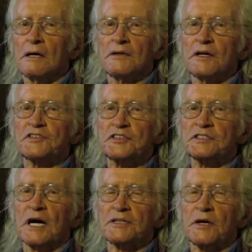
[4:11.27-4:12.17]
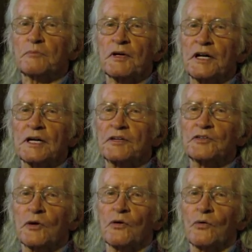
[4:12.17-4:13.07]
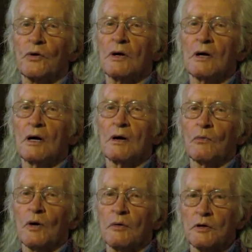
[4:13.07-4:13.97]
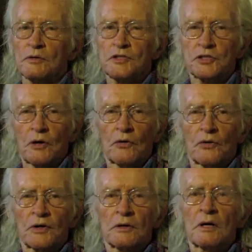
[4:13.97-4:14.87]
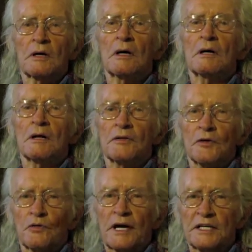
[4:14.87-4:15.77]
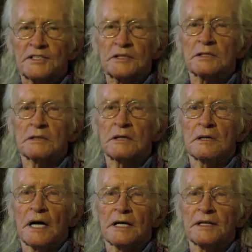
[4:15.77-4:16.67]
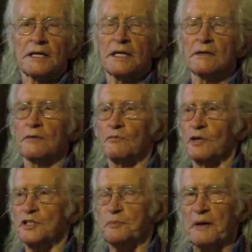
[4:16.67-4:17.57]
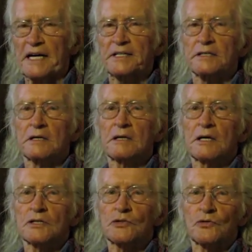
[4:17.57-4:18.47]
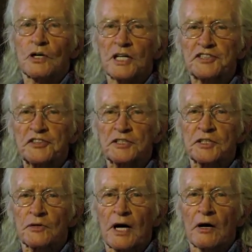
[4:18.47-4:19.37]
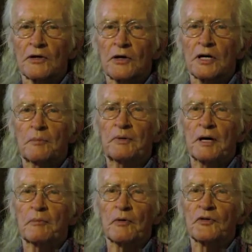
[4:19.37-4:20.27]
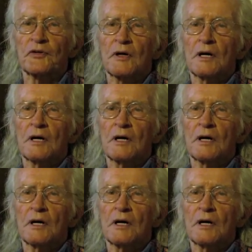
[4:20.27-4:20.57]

This is not completely true. We were shown the reason and the respect to listen to elderly peoples.